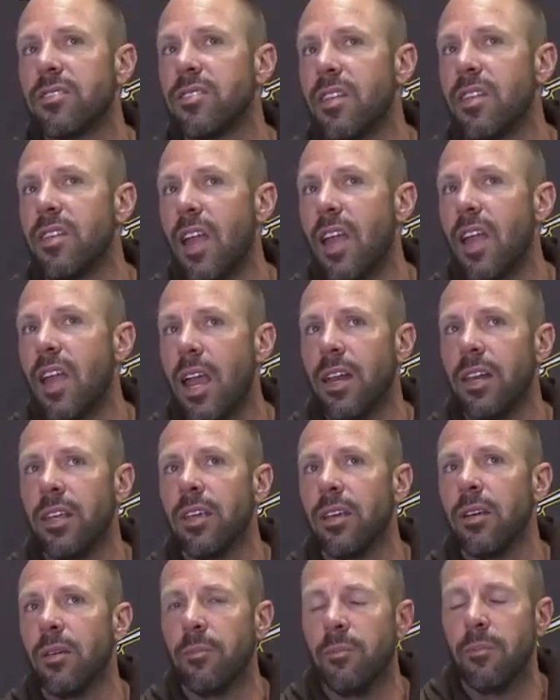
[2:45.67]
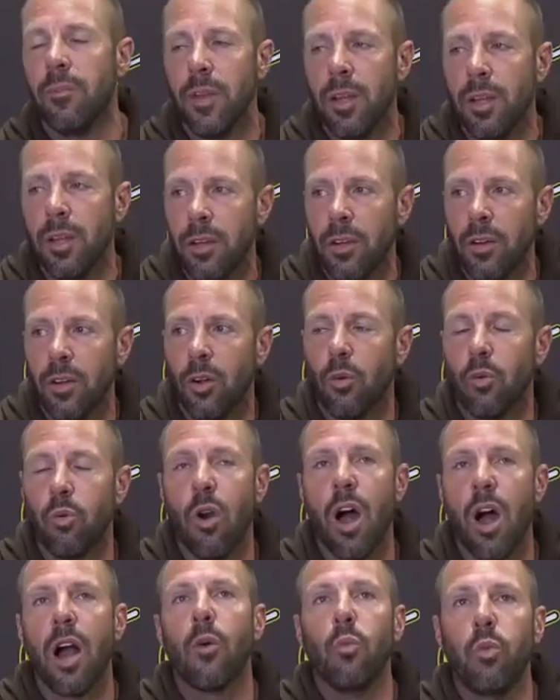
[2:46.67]
the the stadium
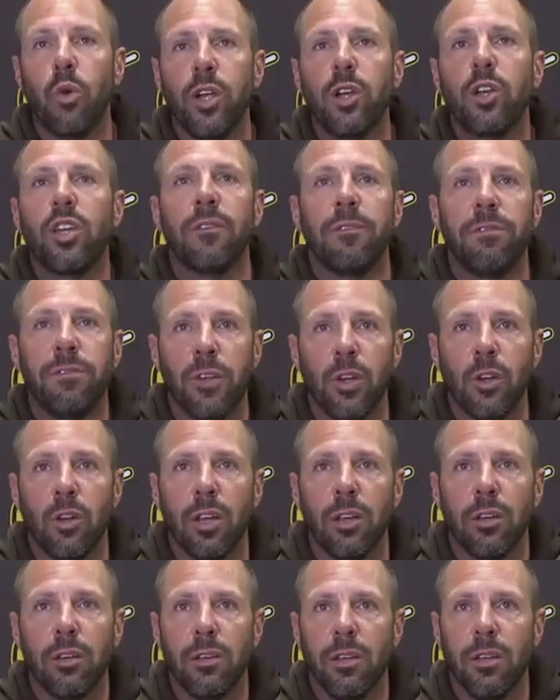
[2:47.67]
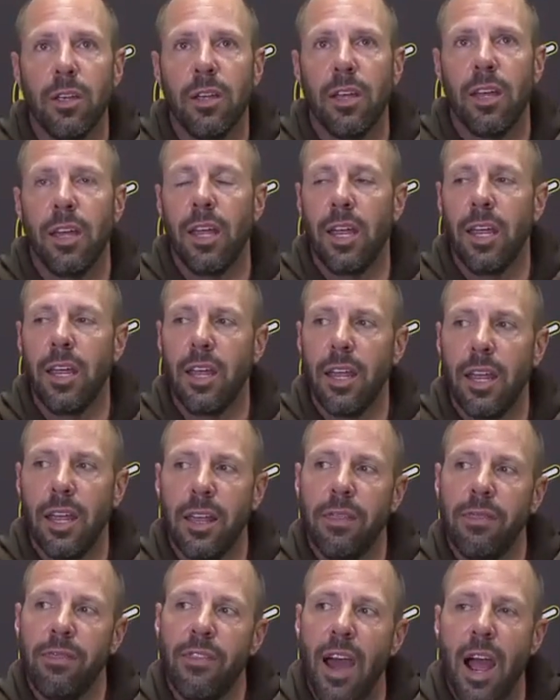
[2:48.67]
rock, we could feel it.
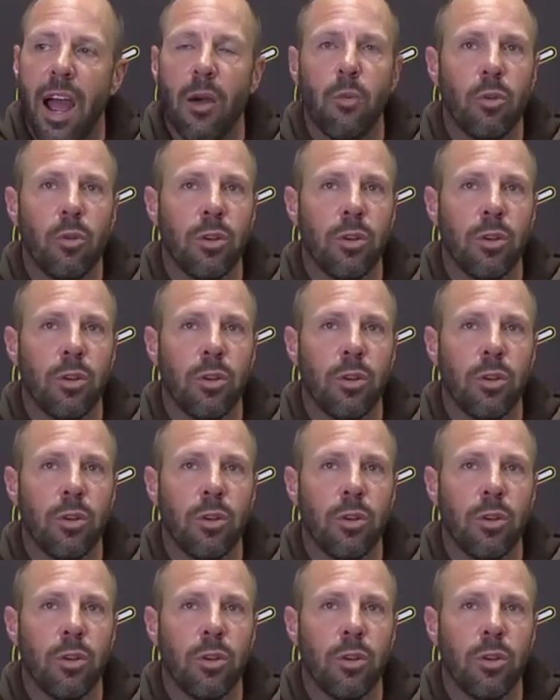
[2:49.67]
And that